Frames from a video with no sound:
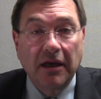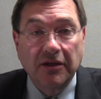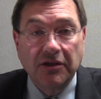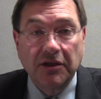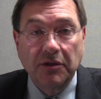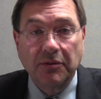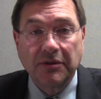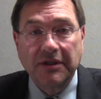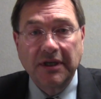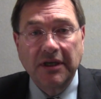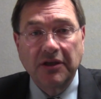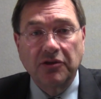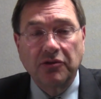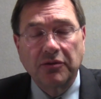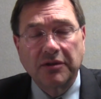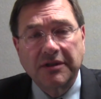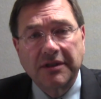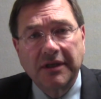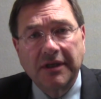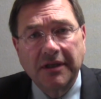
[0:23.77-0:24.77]
and she was
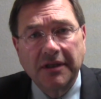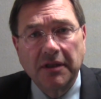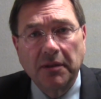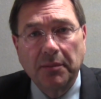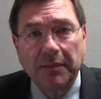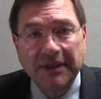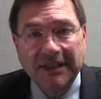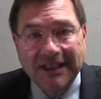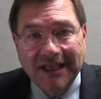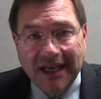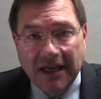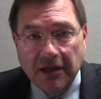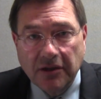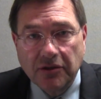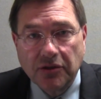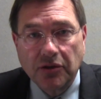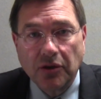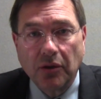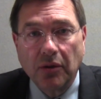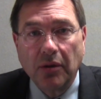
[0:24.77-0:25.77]
interested in the
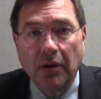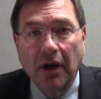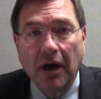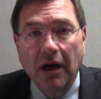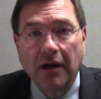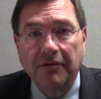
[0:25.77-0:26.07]
potential